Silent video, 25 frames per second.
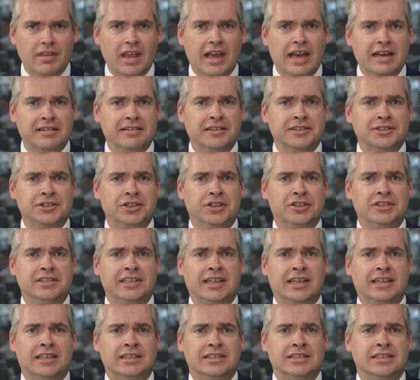As it turned
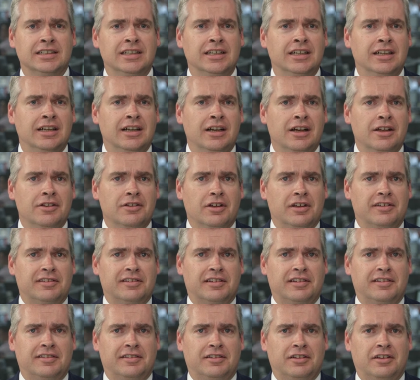out, those
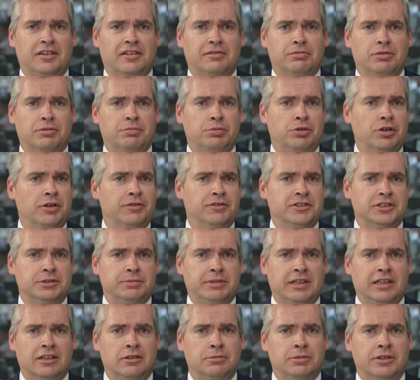concerns were proven to
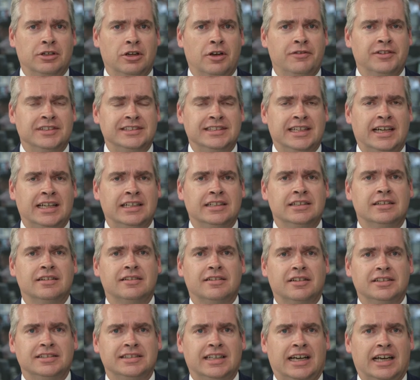be a little bit overdone.
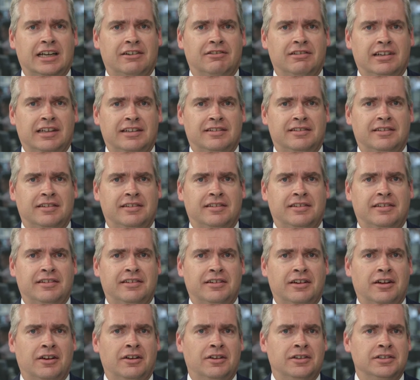So data releases
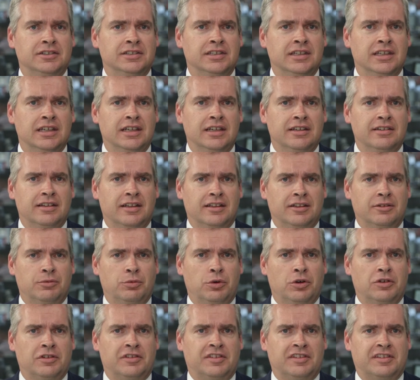showed that the
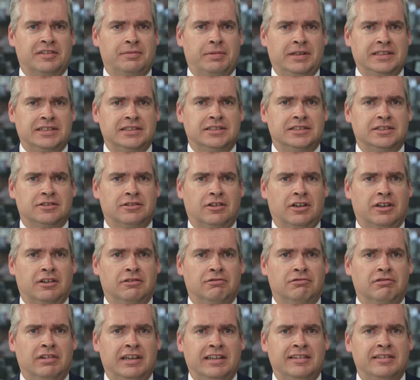world is expected to grow at a
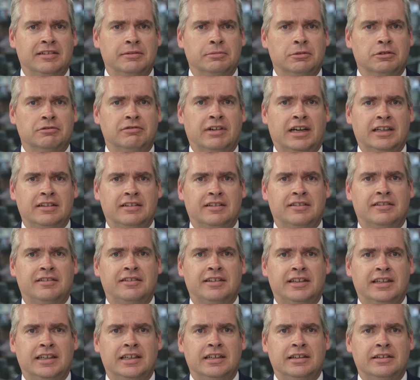reasonable rate
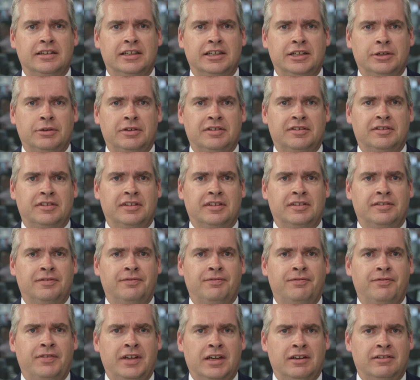this year, and the US is
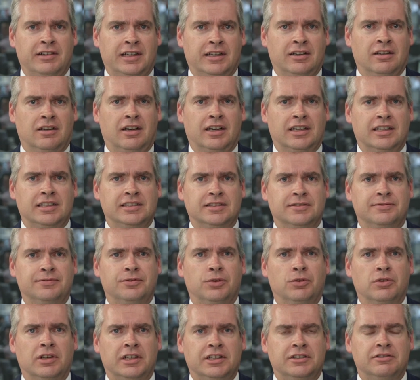very unlikely to
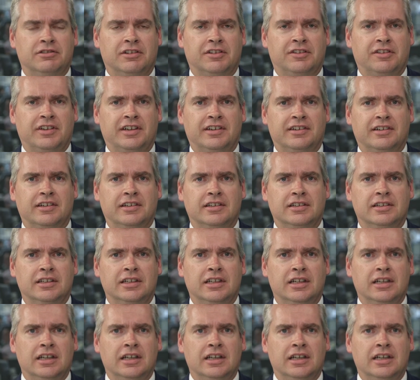fall into recession.